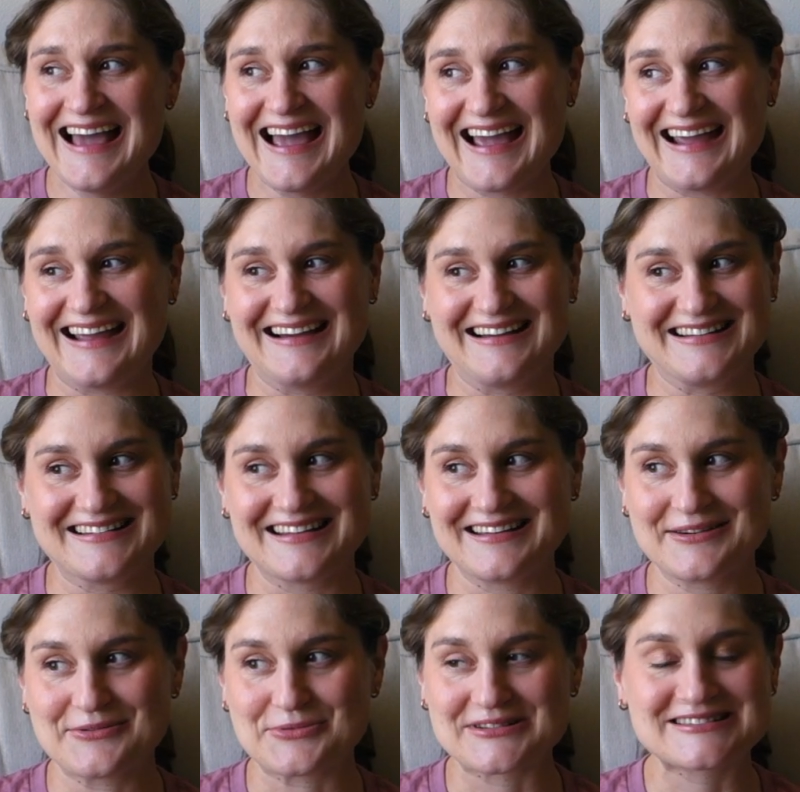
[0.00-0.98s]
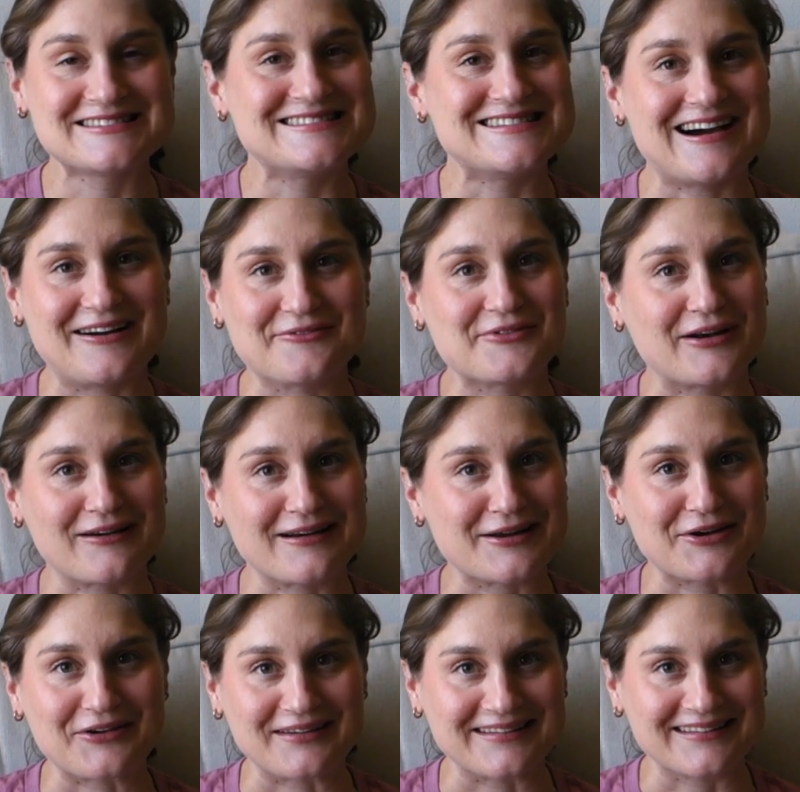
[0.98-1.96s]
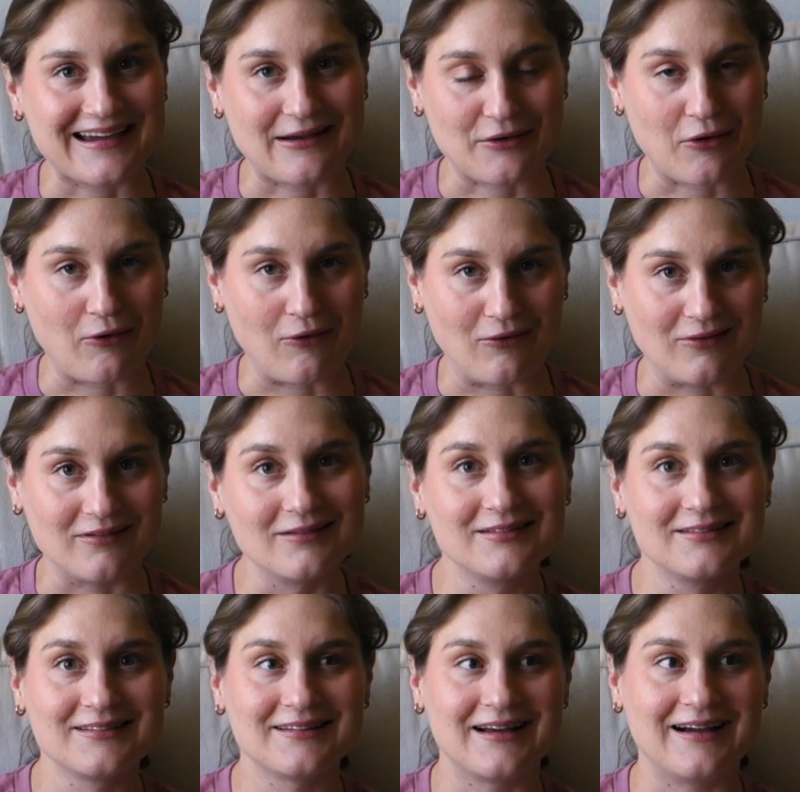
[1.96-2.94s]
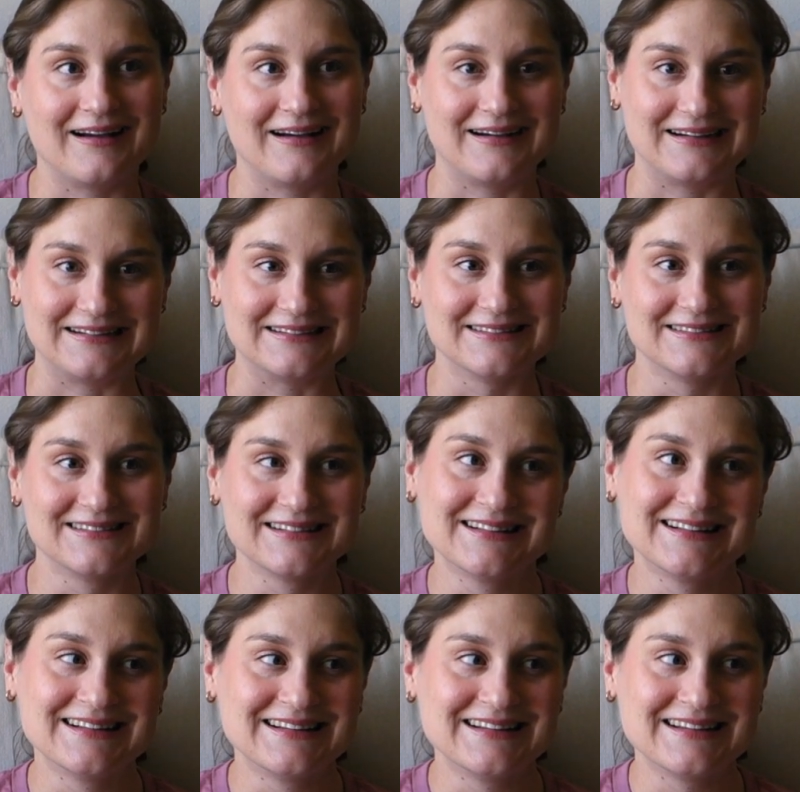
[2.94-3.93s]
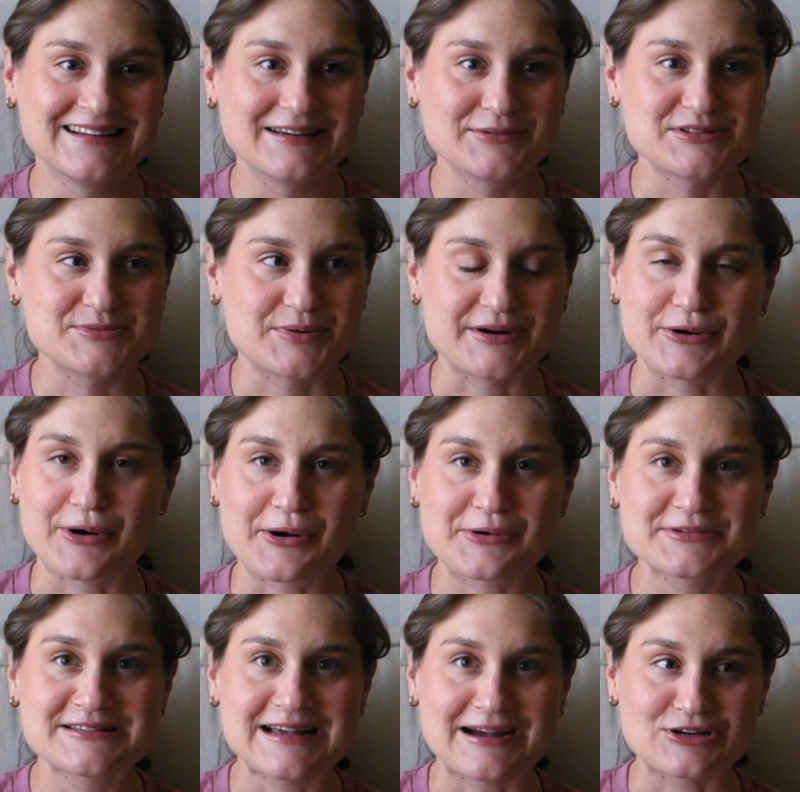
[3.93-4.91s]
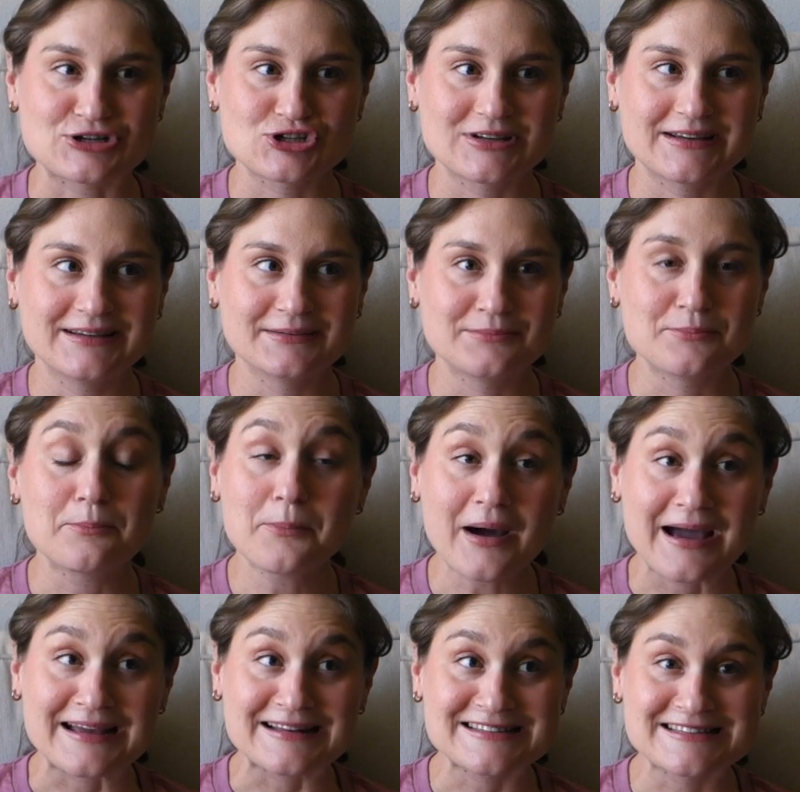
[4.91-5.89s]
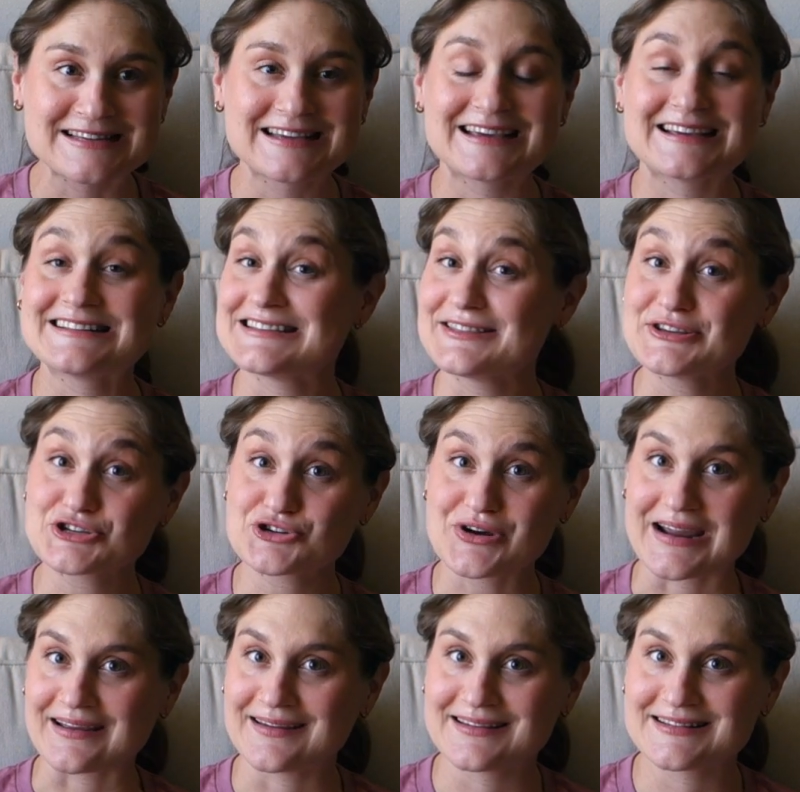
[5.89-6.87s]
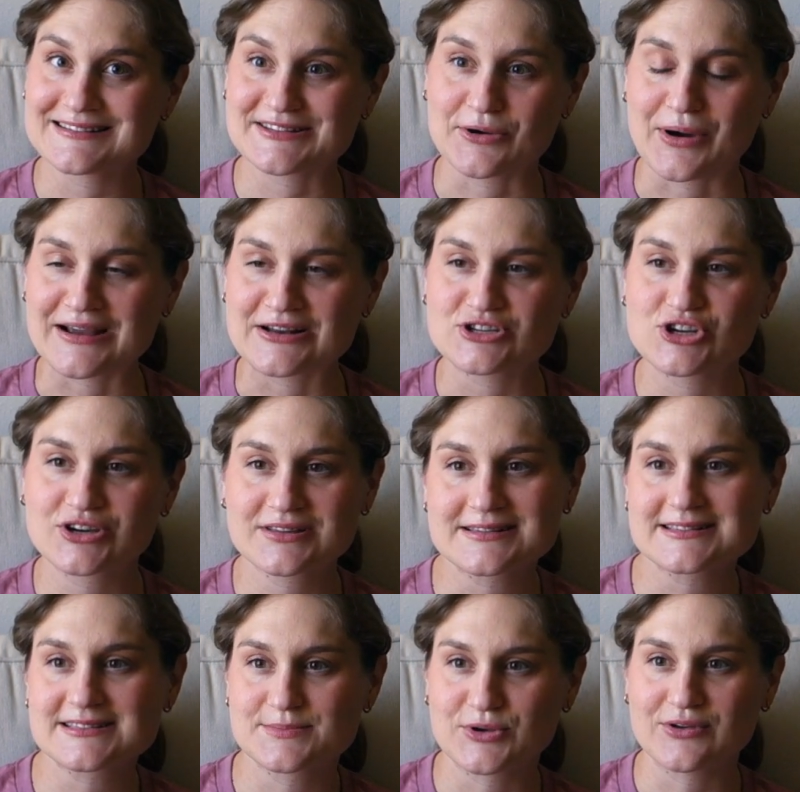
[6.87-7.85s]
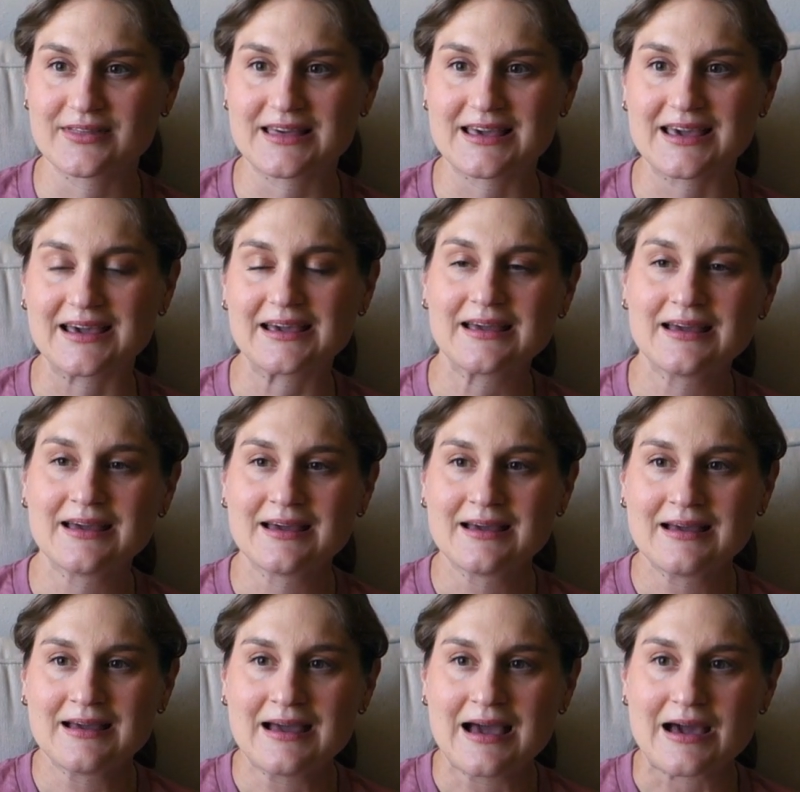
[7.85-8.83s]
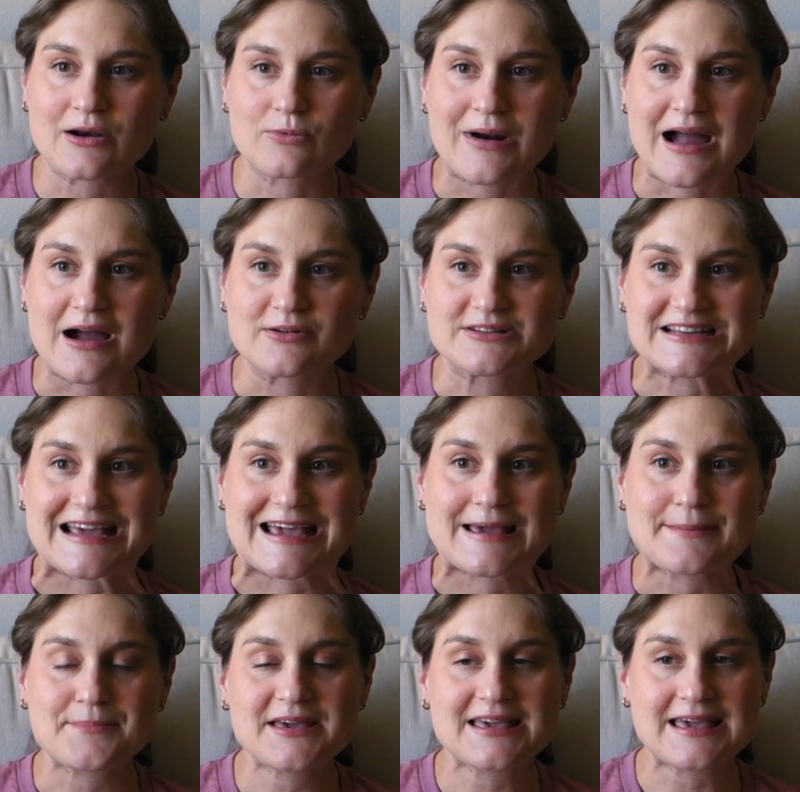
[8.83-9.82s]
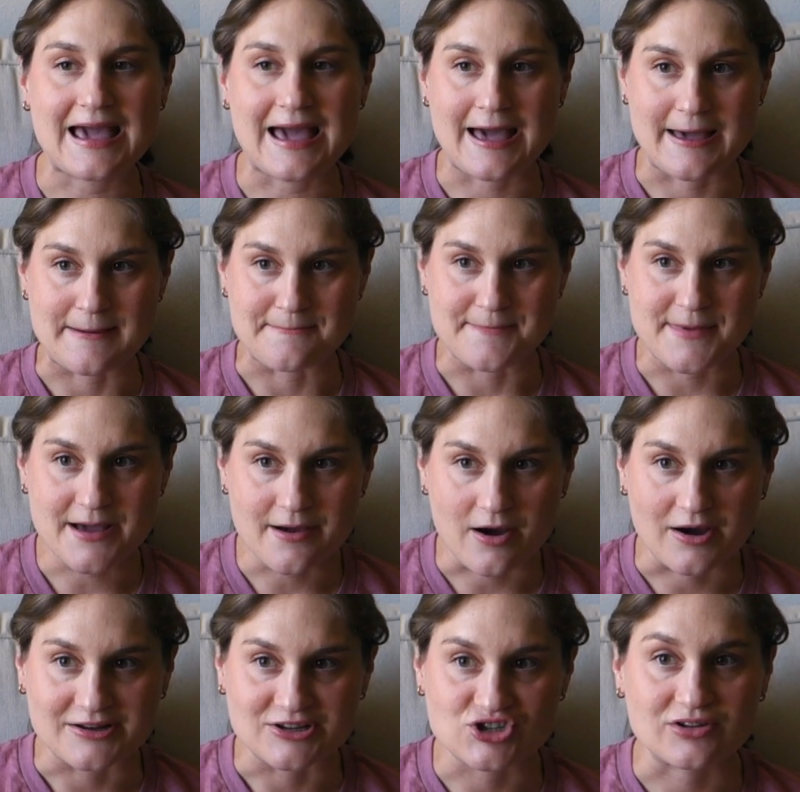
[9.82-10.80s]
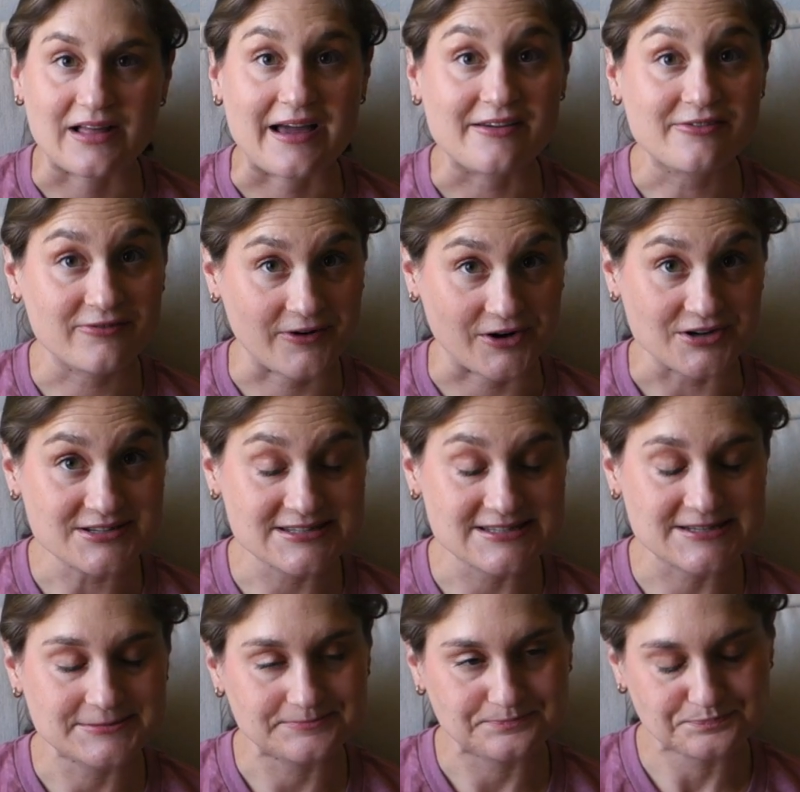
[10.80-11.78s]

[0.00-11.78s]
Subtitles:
and it was not very good at all. It was pretty gross, actually, but it did the trick. So I took the smoothie at around 8 p.m. on July 1st